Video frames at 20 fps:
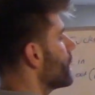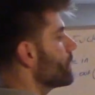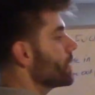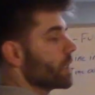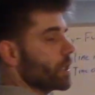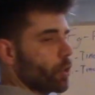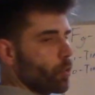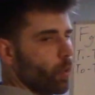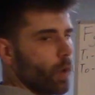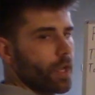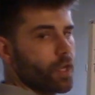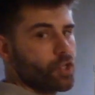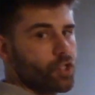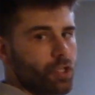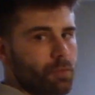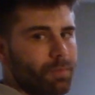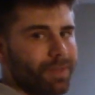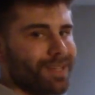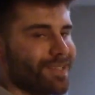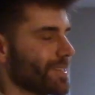in the
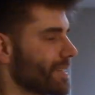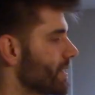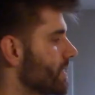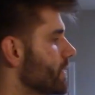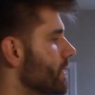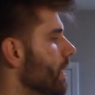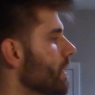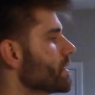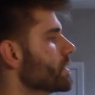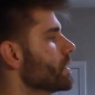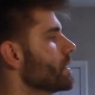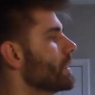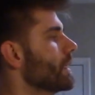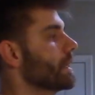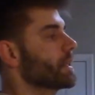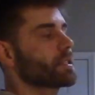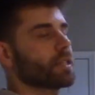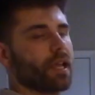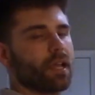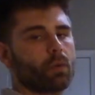equation because it doesn't
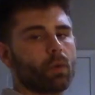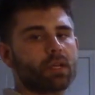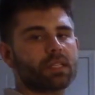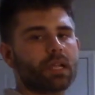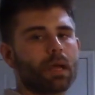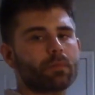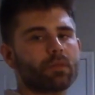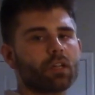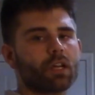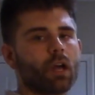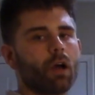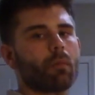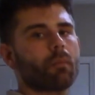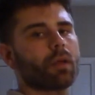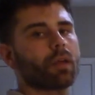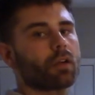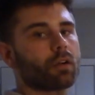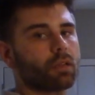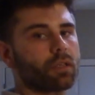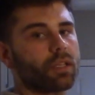dictate what time you come
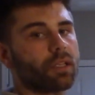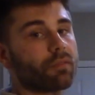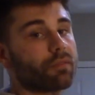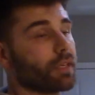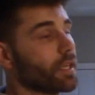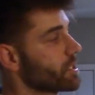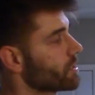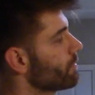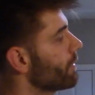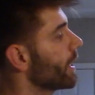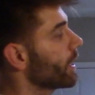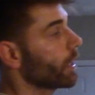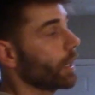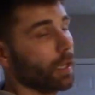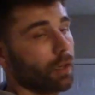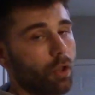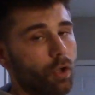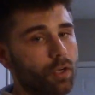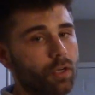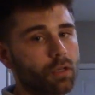in or leave. It doesn't matter
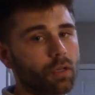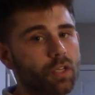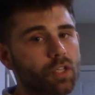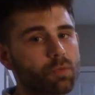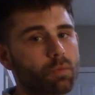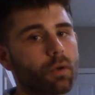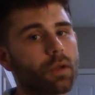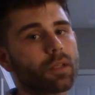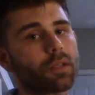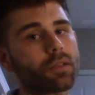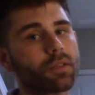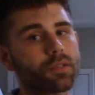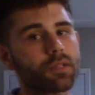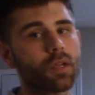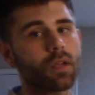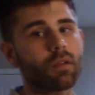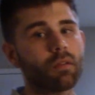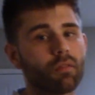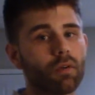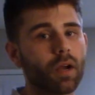how long your lunch break
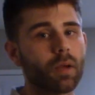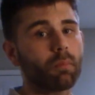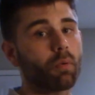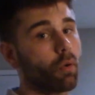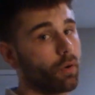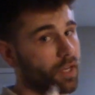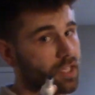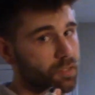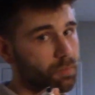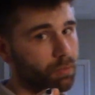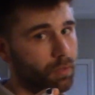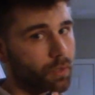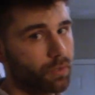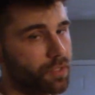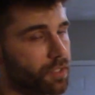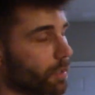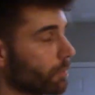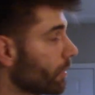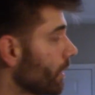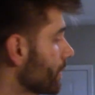is. Very important, that's a
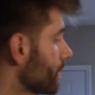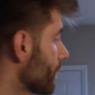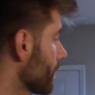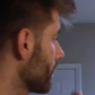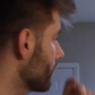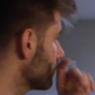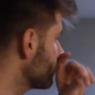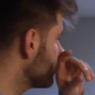pro tip right there.